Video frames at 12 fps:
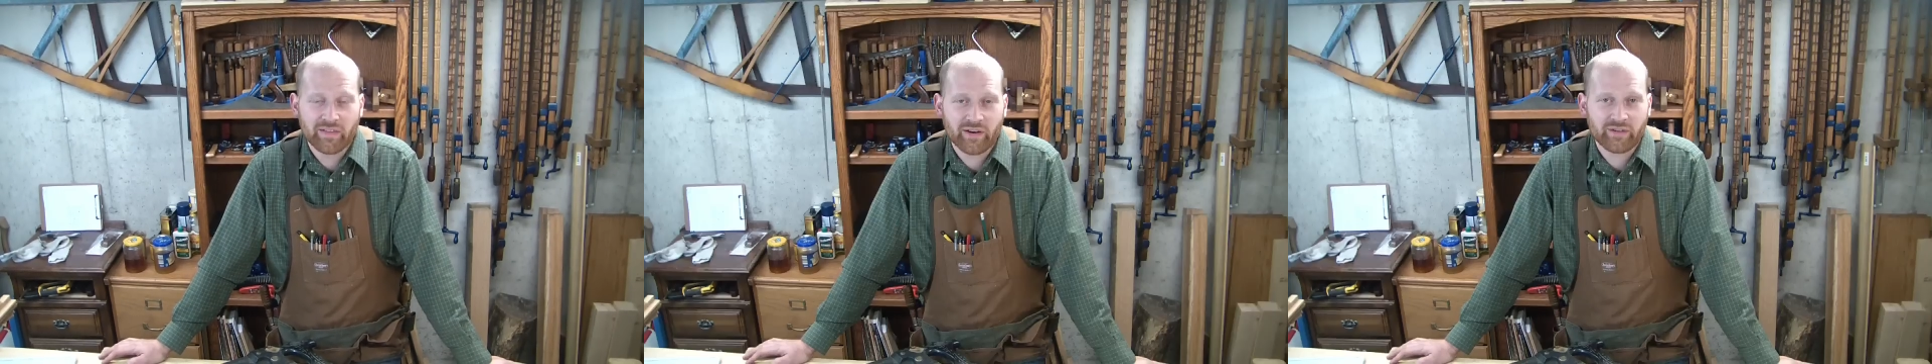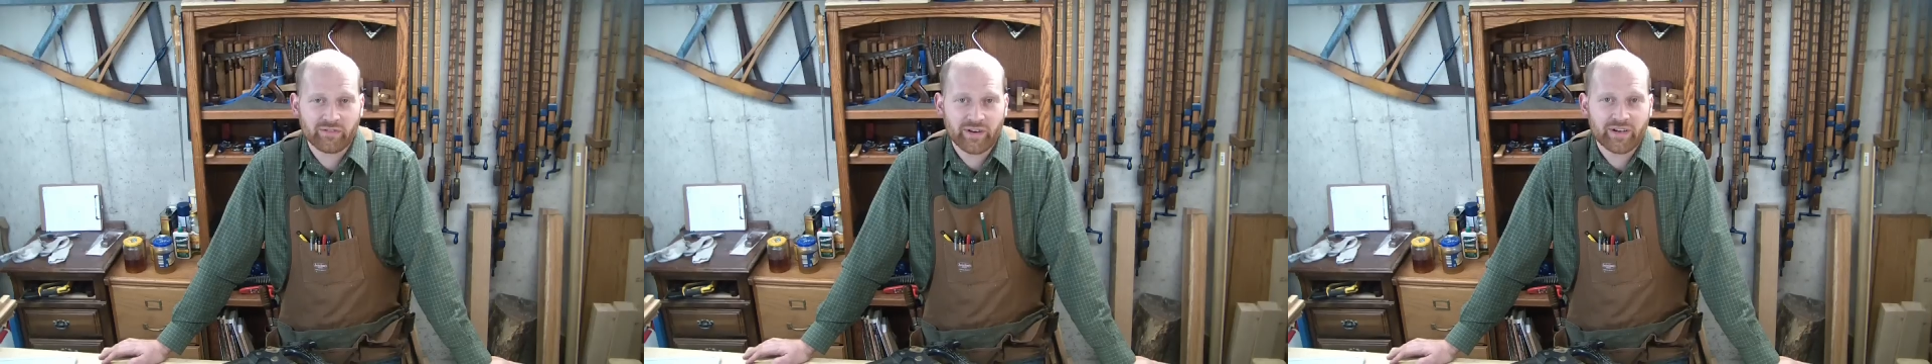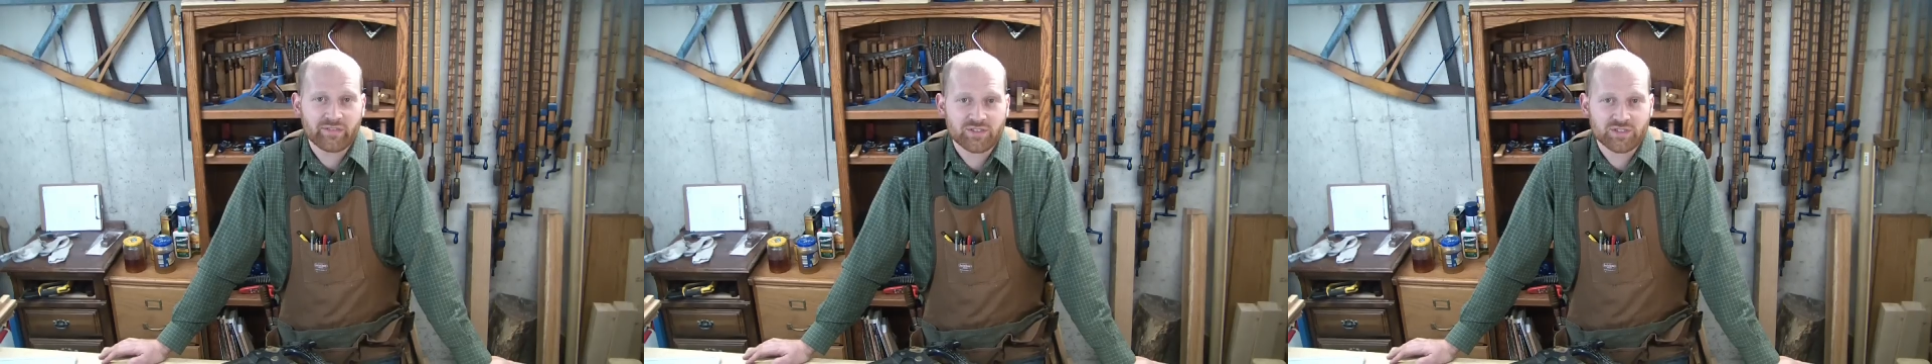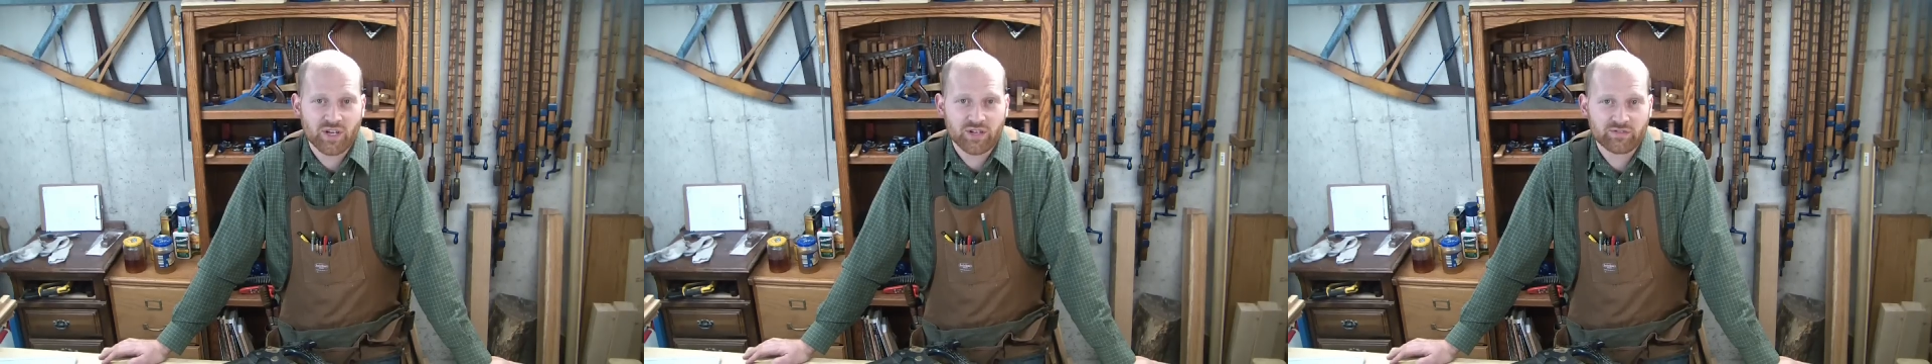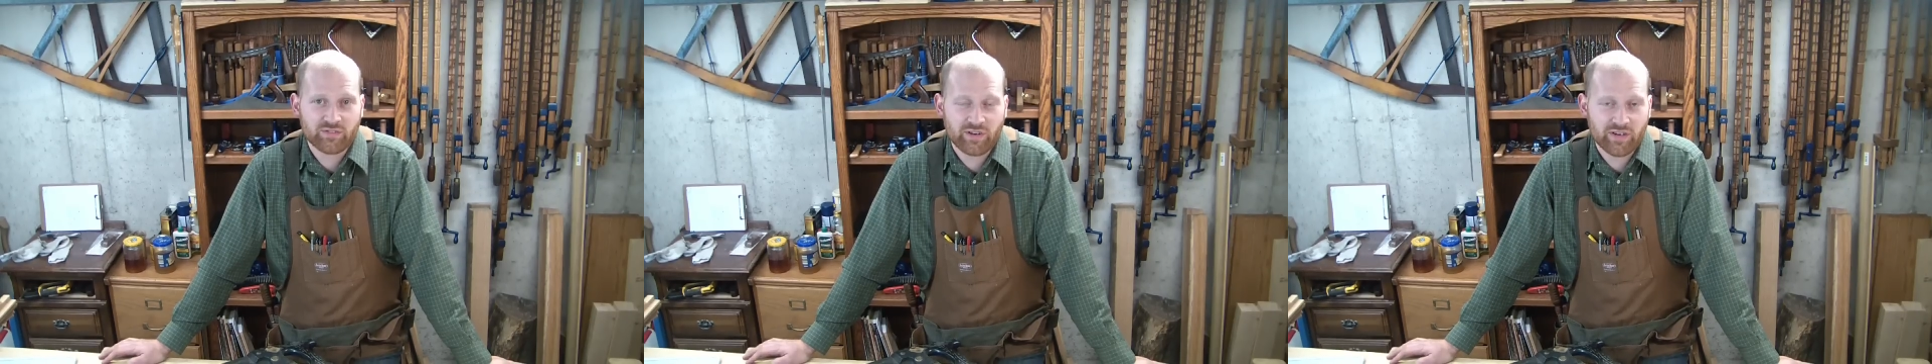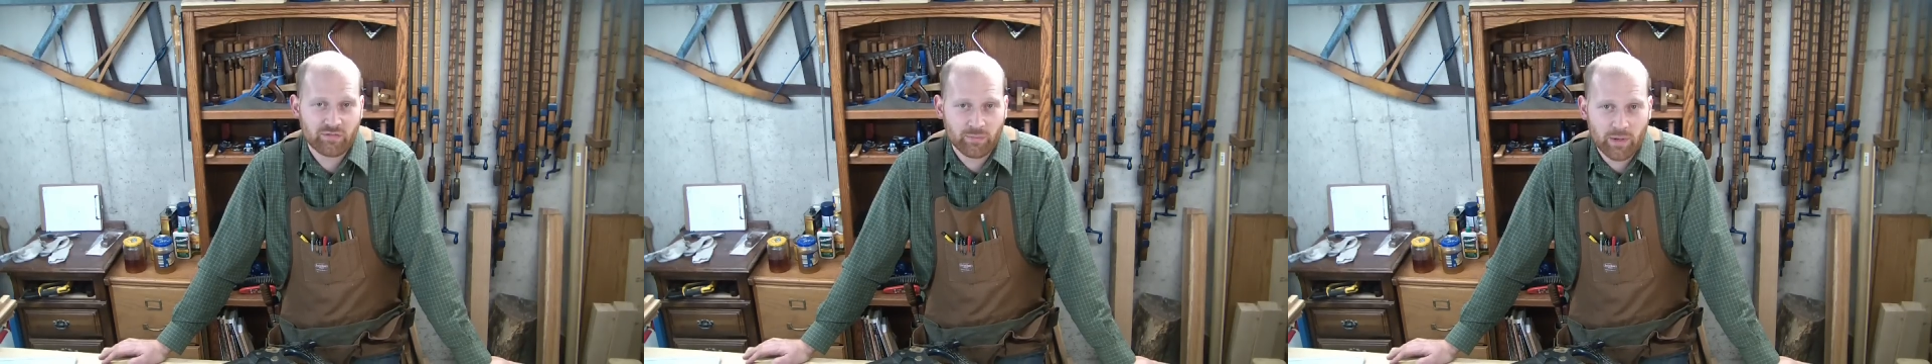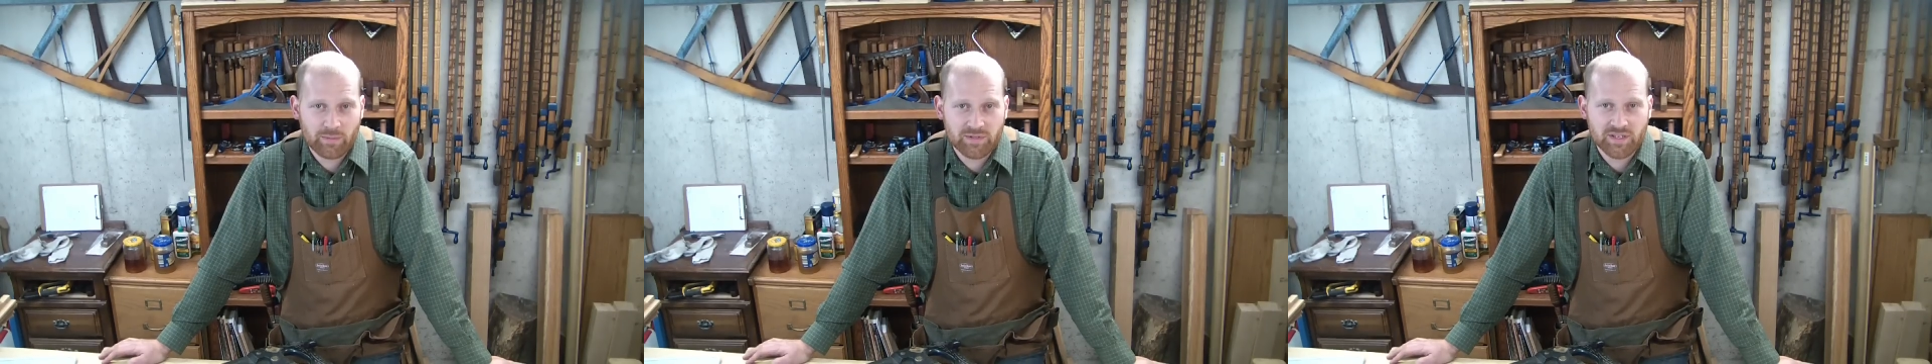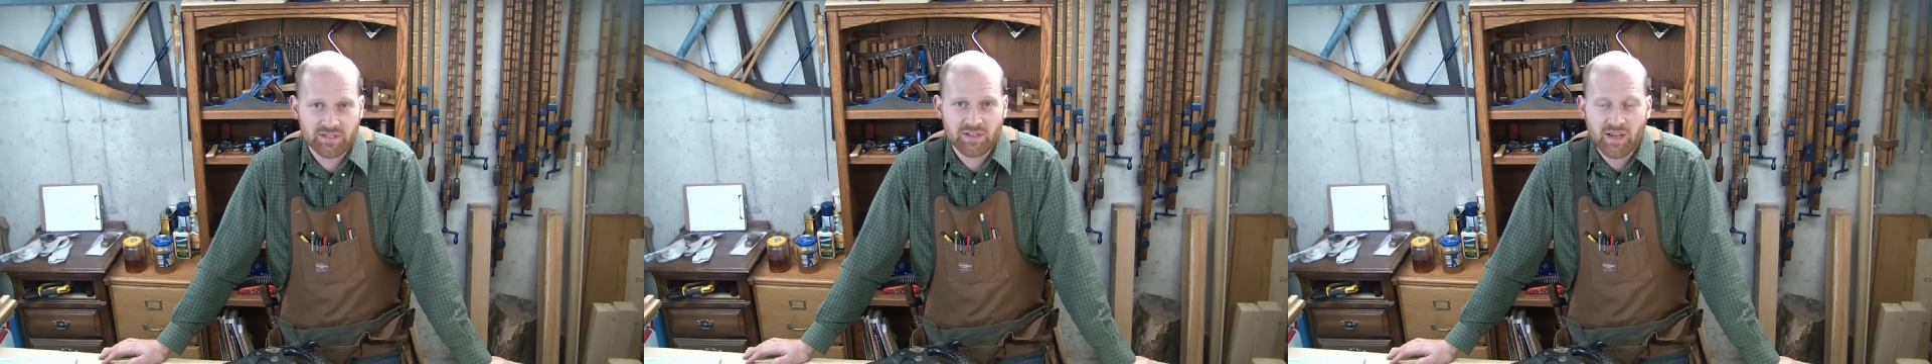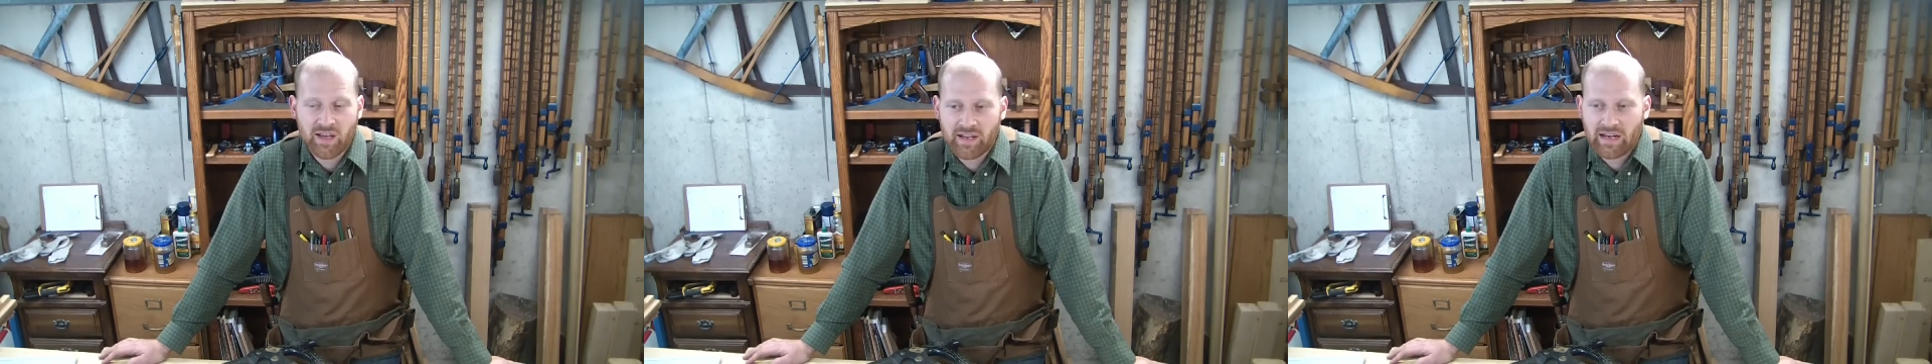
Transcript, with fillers: There are very different saws for very different purposes.